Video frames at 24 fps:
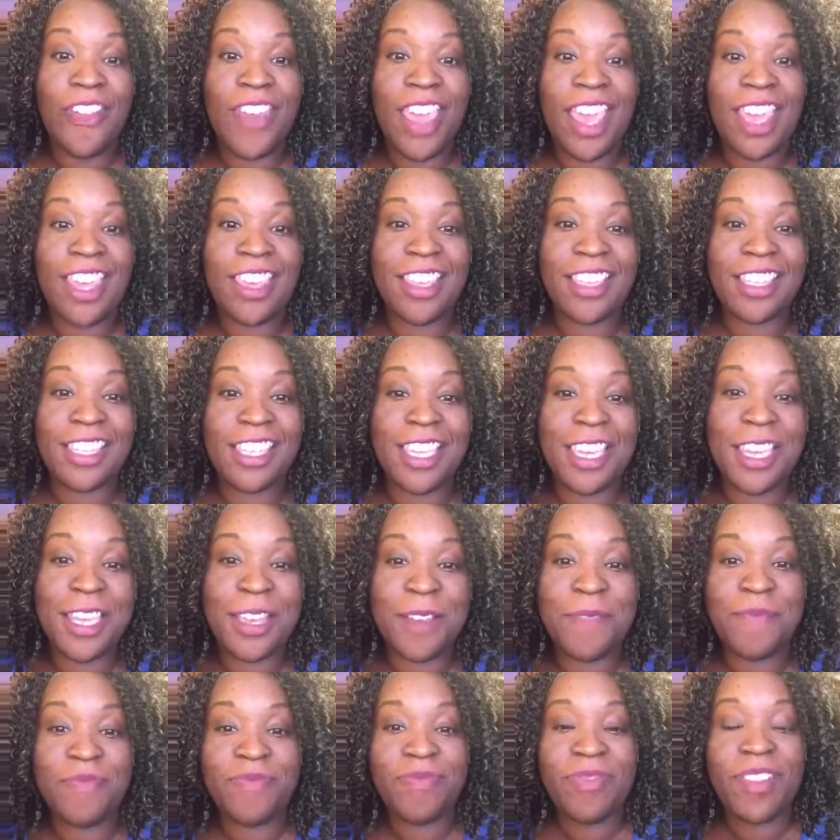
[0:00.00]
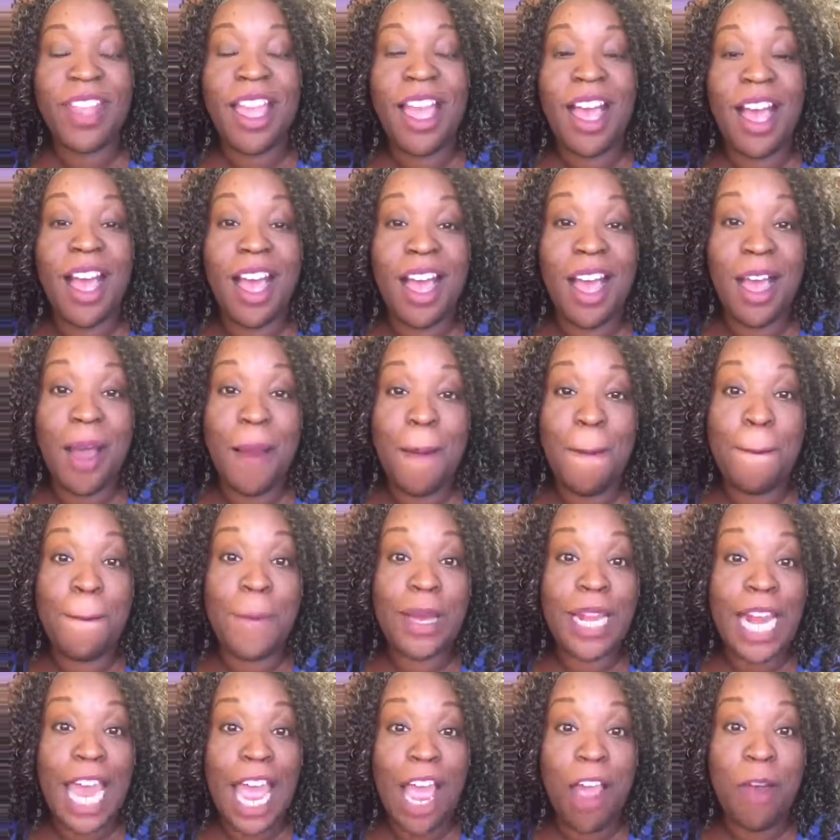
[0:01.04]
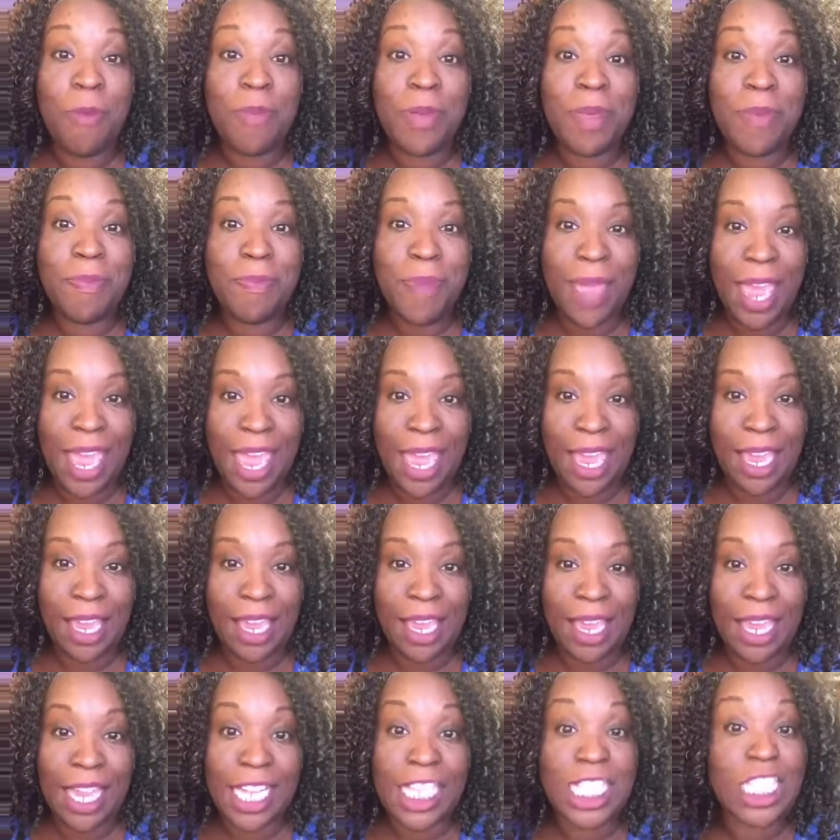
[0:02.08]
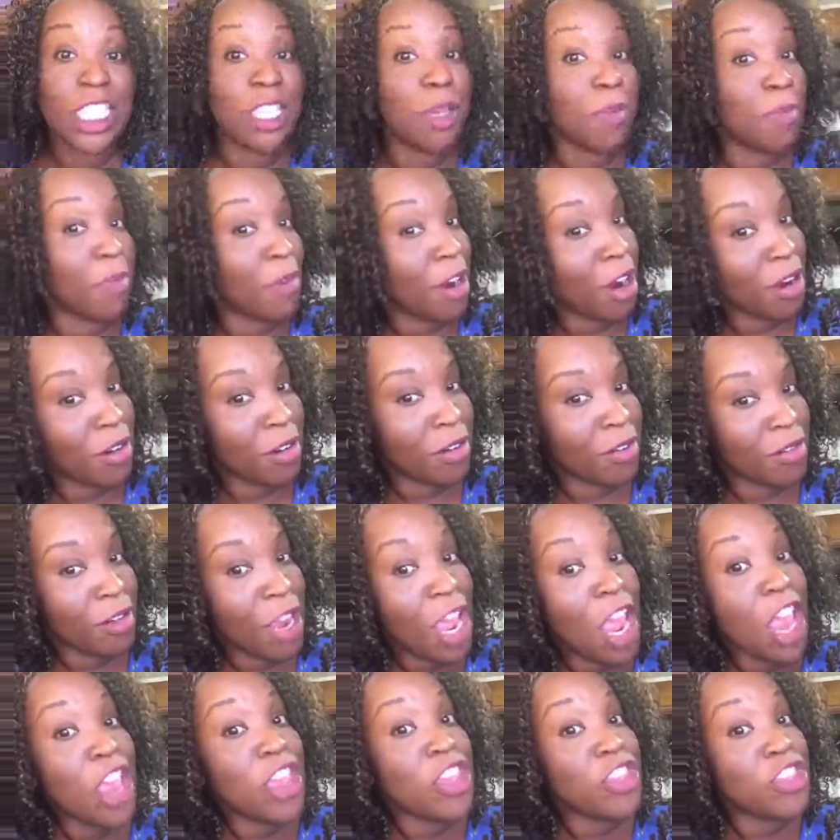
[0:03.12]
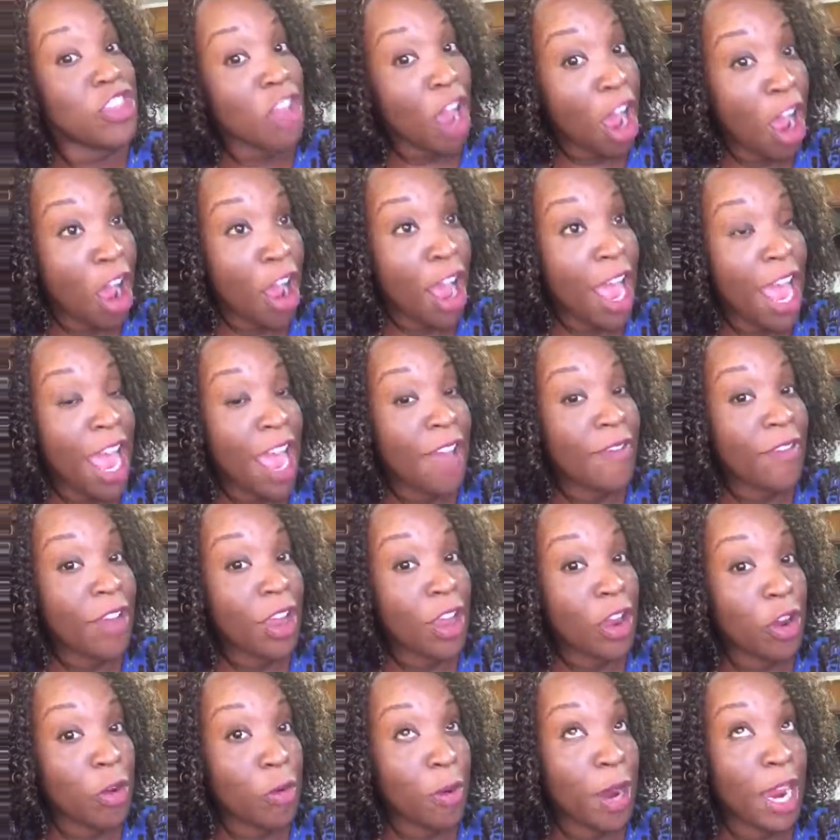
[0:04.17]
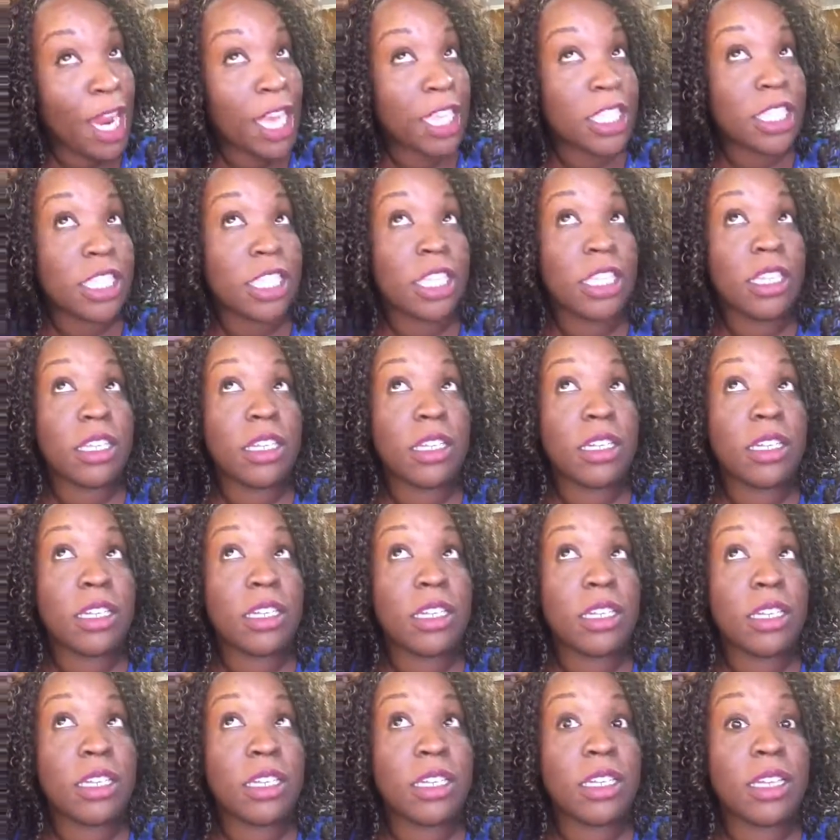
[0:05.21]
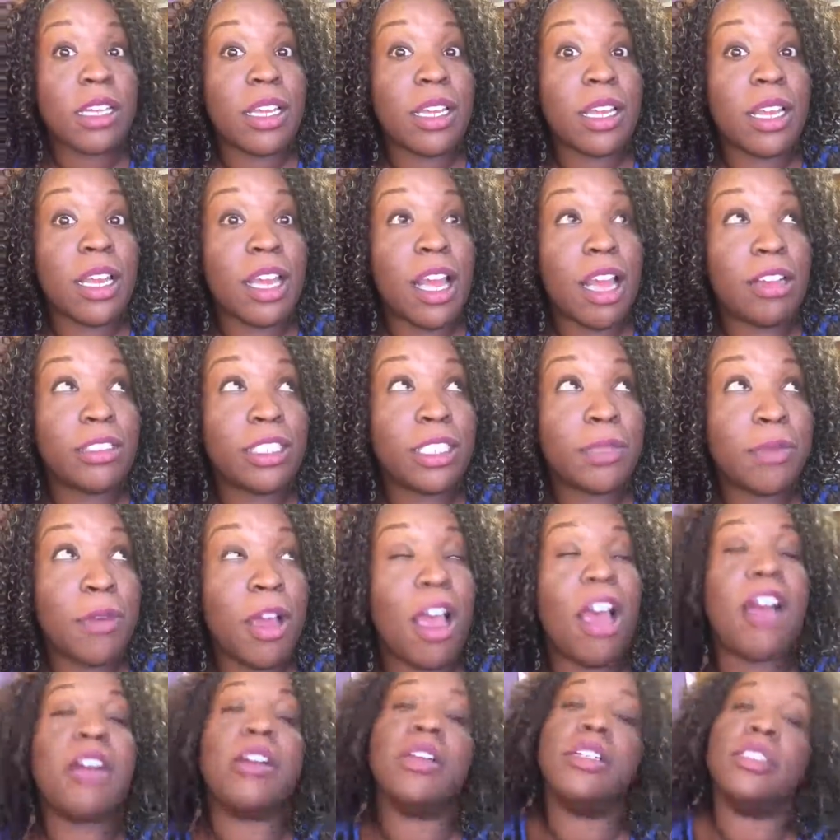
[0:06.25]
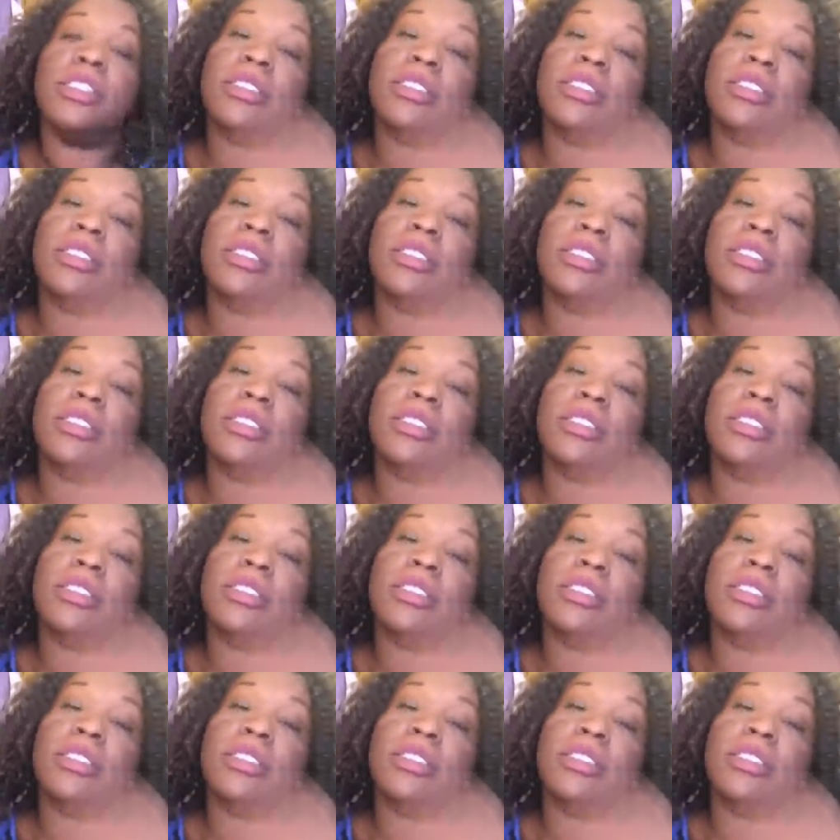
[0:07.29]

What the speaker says: thank you, Tim. But I'll be back tomorrow. Y'all have a great, tomorrow's